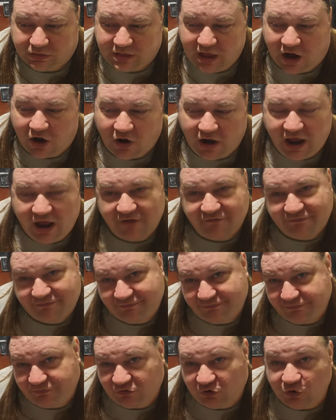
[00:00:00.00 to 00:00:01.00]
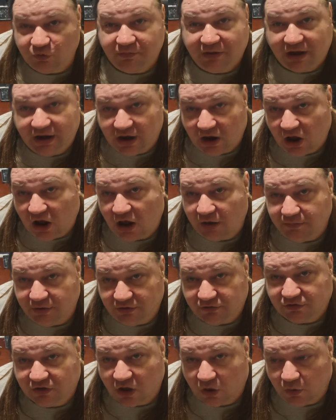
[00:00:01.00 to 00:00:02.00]
they don't have too many
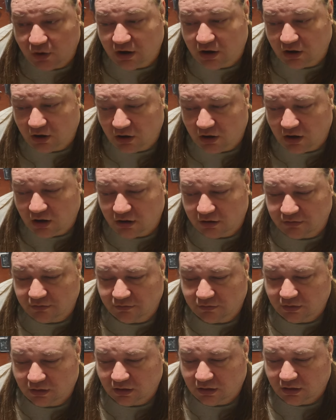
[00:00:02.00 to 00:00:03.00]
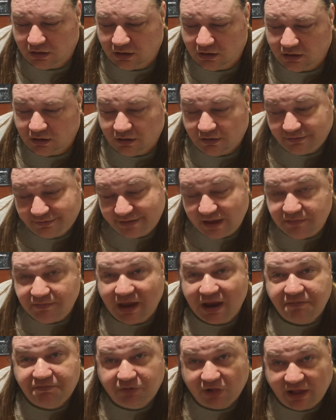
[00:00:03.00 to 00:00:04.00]
hobbies going on, they
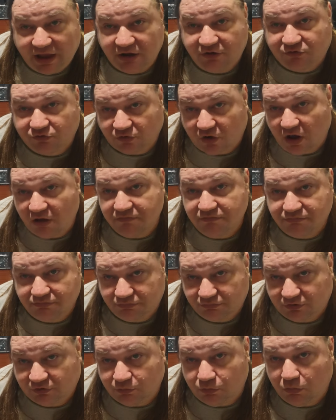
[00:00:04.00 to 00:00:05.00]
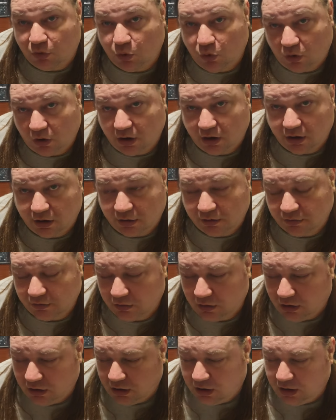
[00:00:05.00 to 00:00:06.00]
may play drums more.
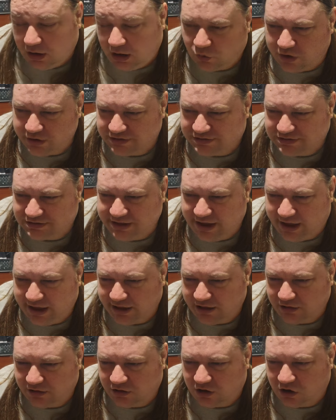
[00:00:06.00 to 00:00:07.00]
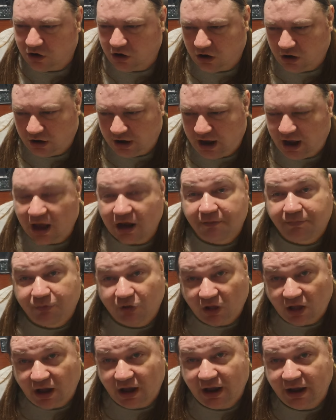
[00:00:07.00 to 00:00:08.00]
Once they learn how to
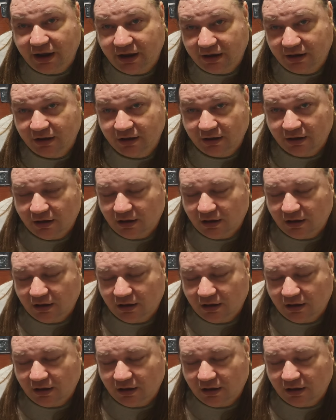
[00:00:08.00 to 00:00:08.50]
play,